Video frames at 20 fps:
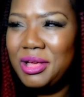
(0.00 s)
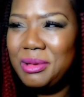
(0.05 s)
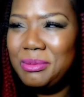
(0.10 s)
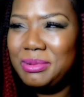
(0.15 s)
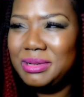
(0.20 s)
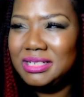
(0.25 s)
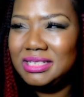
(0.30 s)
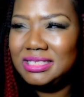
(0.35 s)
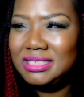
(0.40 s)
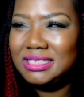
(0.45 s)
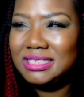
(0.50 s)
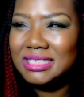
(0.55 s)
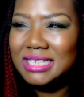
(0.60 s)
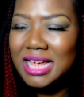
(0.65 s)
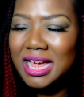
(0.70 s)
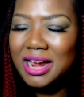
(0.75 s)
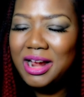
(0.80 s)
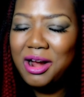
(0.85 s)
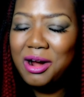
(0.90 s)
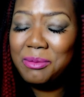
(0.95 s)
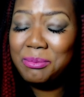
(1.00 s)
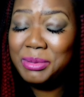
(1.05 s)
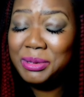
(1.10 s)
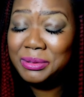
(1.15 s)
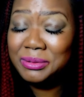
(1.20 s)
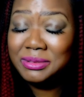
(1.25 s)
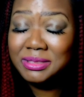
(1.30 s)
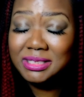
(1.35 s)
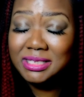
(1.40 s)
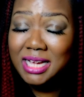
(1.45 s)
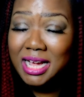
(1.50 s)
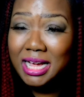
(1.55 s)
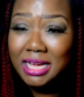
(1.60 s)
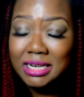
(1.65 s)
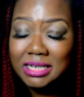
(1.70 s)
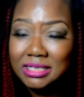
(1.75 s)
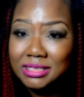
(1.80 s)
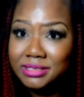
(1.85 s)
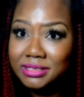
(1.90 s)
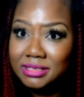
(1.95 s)
But it's just like our moon sign
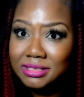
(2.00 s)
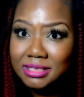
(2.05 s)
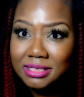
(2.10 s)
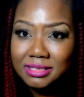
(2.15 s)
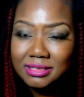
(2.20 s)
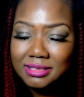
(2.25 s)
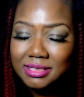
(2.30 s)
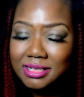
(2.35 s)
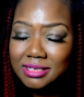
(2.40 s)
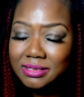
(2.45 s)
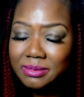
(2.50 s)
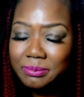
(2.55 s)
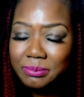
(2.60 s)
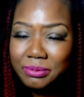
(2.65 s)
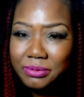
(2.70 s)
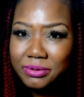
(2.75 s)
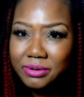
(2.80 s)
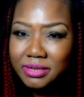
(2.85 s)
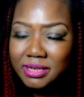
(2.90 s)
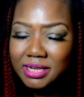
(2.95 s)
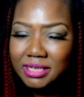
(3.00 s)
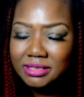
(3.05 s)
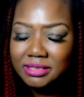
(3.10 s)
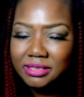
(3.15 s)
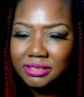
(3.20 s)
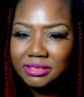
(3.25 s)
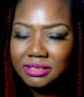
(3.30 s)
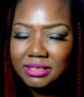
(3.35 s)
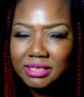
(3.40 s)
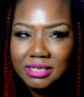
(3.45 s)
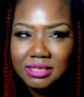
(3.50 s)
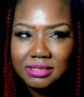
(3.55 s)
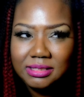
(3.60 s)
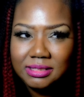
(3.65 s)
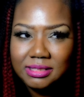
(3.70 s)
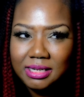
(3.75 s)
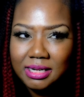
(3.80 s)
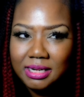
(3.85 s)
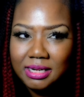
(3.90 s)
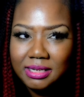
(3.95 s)
is just as important as our sun
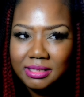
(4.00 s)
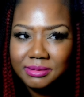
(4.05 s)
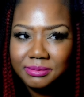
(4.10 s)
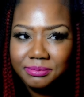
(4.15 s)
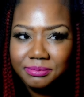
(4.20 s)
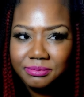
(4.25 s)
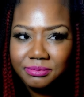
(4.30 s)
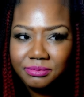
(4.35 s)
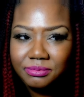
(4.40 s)
sign,